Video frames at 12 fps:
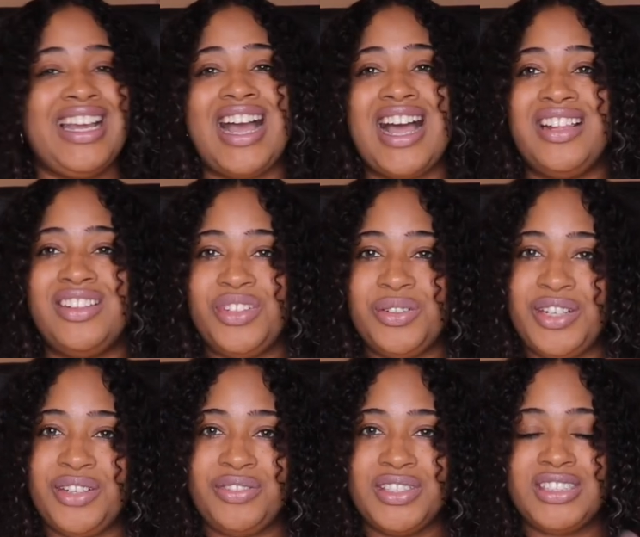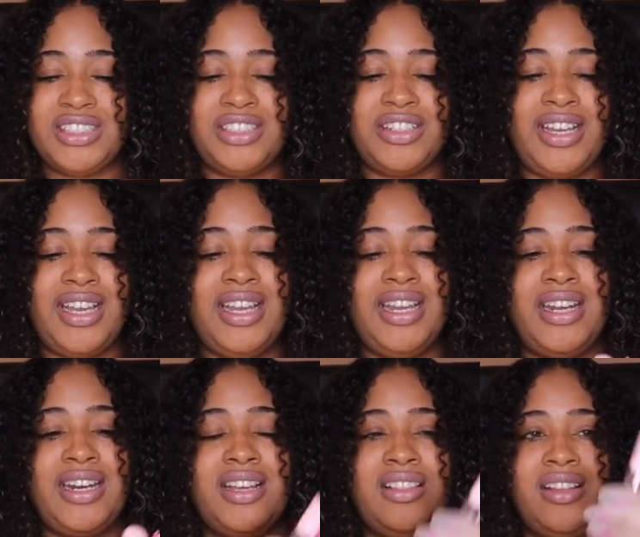I love the way it feels in your hand
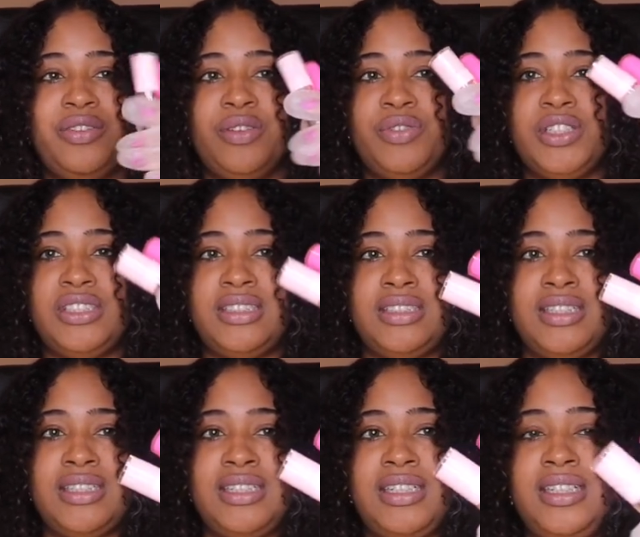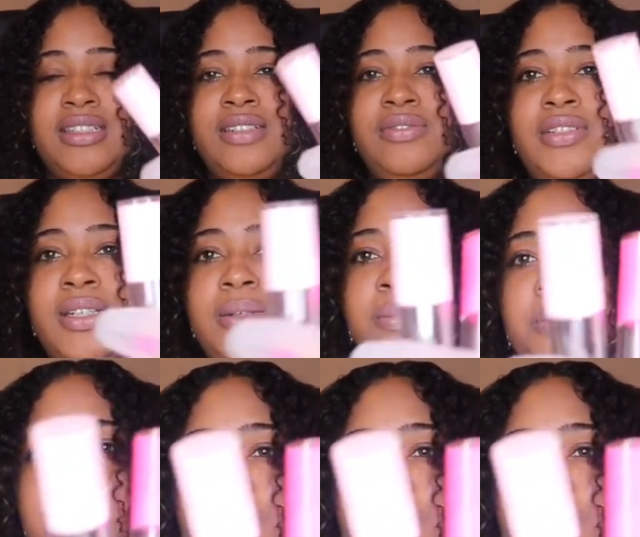and I love the versatility of them.